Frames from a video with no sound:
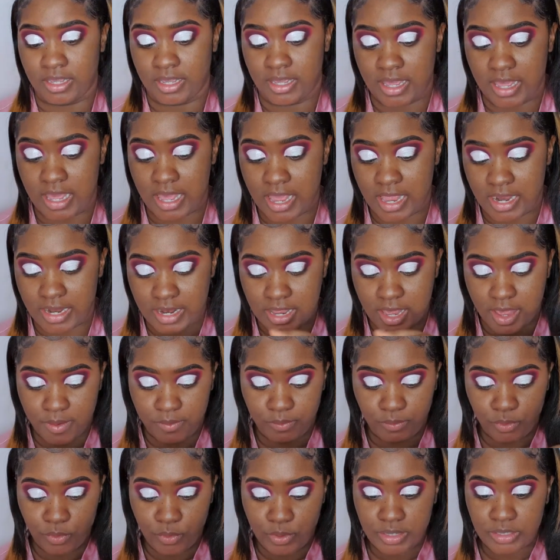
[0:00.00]
and
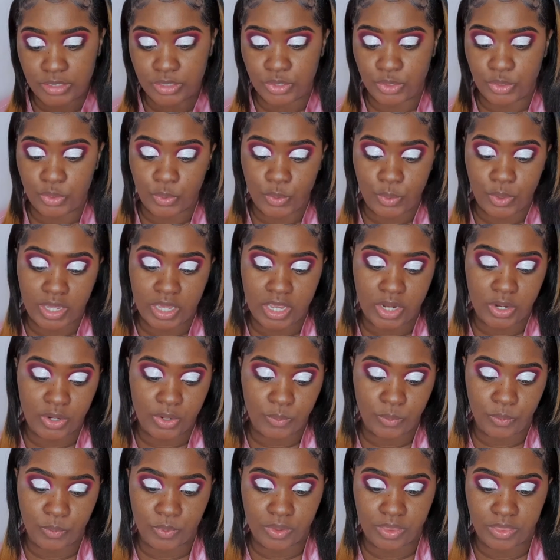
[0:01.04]
I'm going to go
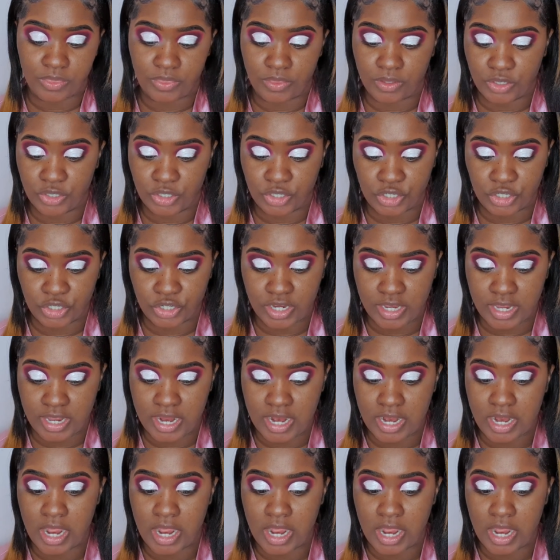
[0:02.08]
in with the shade